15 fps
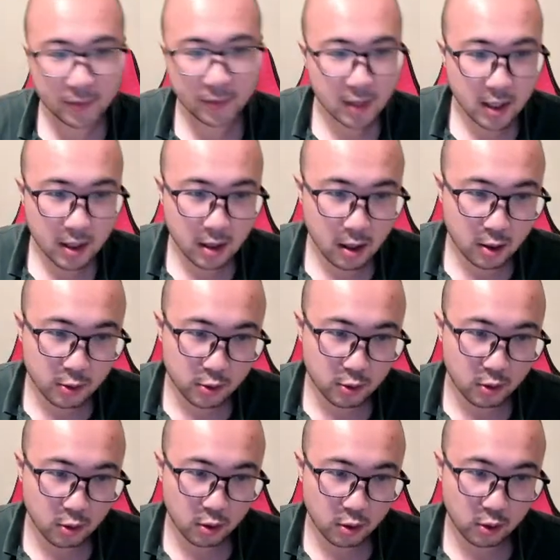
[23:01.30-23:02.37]
and
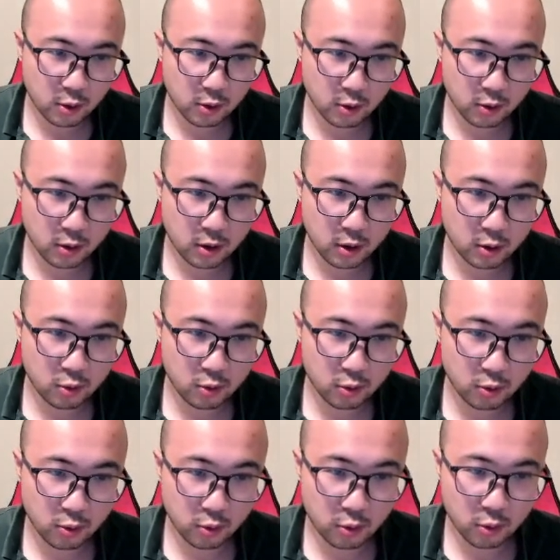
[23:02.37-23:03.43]
also you need to
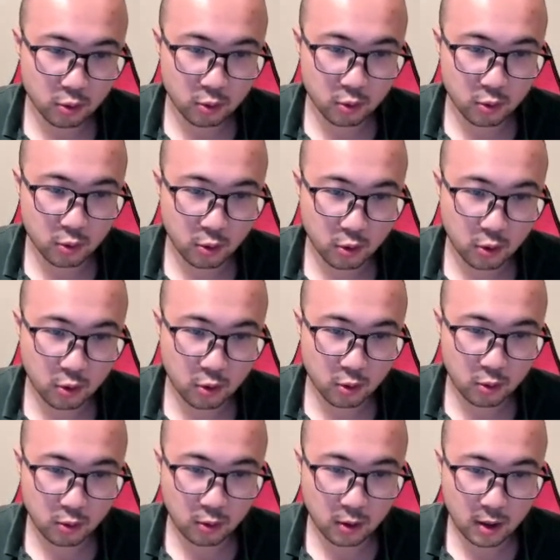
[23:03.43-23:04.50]
use your
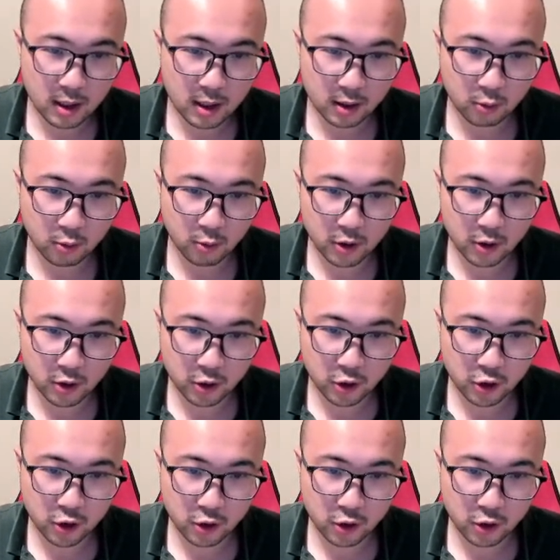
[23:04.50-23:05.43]
own language